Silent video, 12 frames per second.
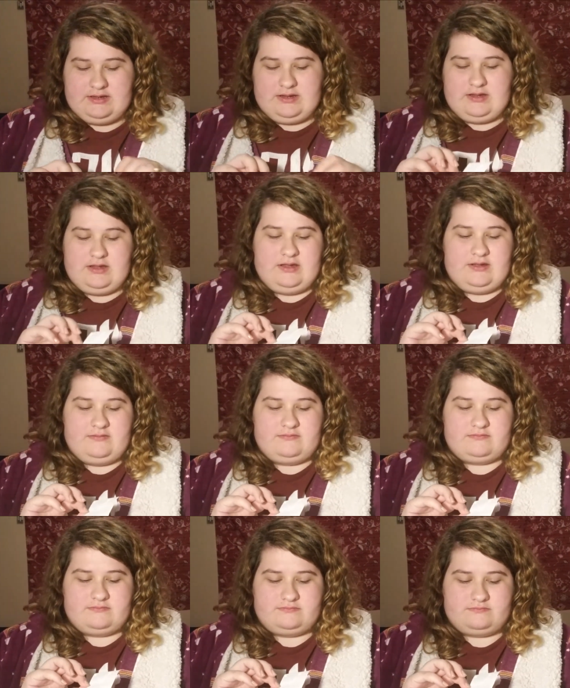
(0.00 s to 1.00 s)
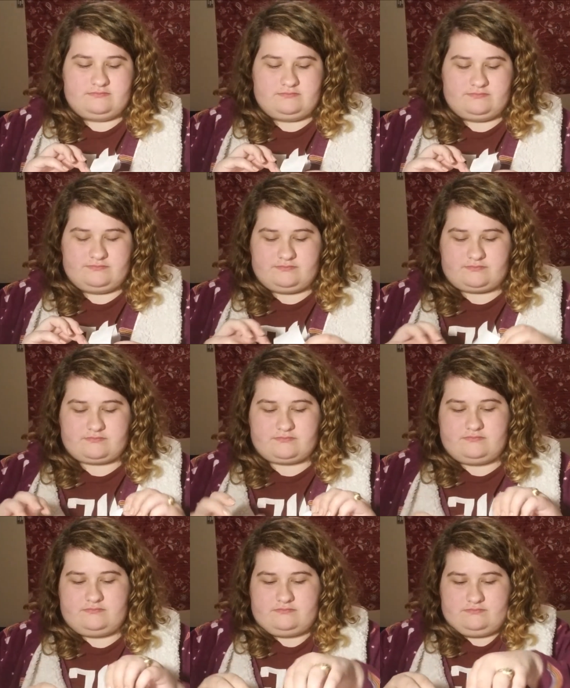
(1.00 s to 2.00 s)

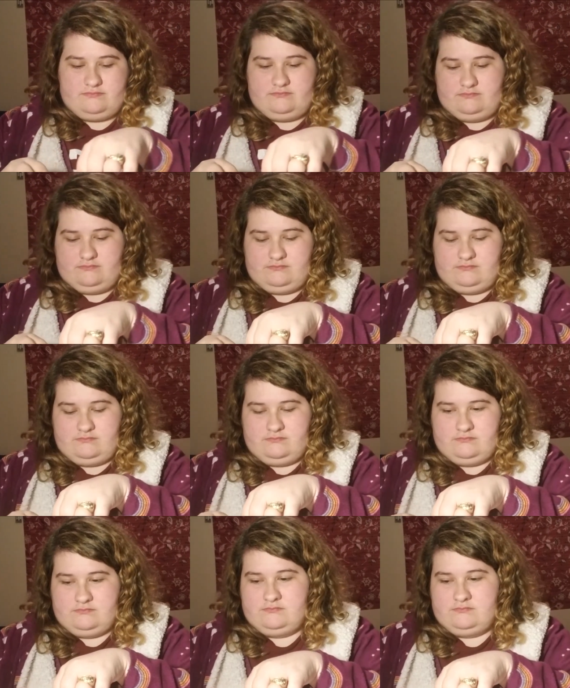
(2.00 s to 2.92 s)
[no speech]